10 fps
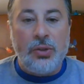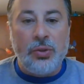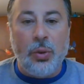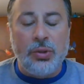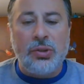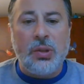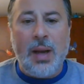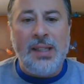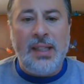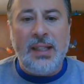So those are some
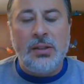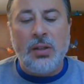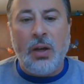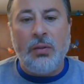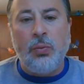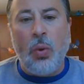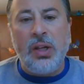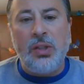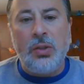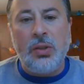ideas of
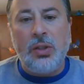what